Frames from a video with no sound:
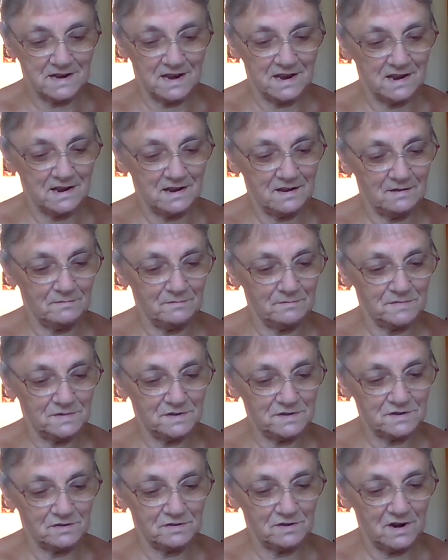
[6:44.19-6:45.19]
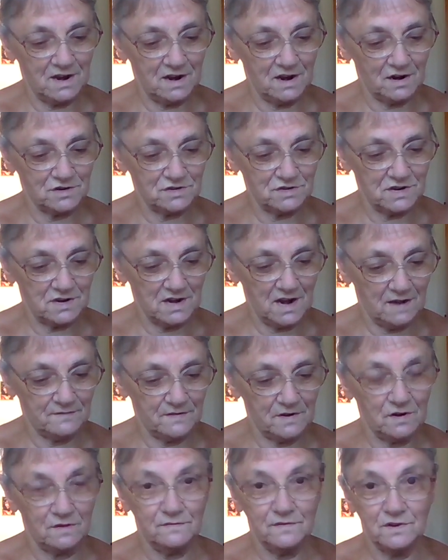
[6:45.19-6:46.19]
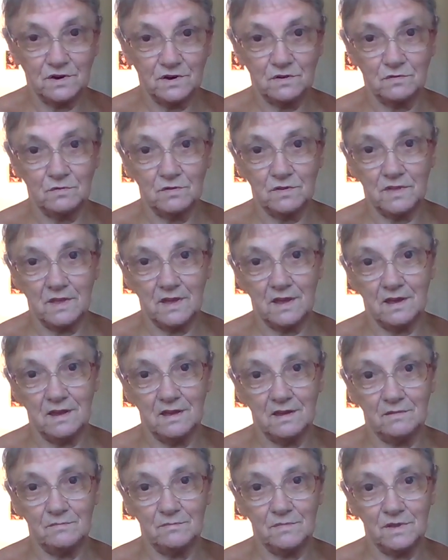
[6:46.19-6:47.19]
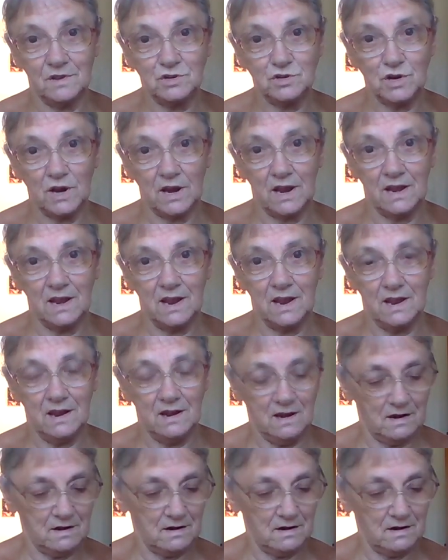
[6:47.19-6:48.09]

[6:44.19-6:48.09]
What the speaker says: Sunday because she didn't have an oven to cook the chicken in.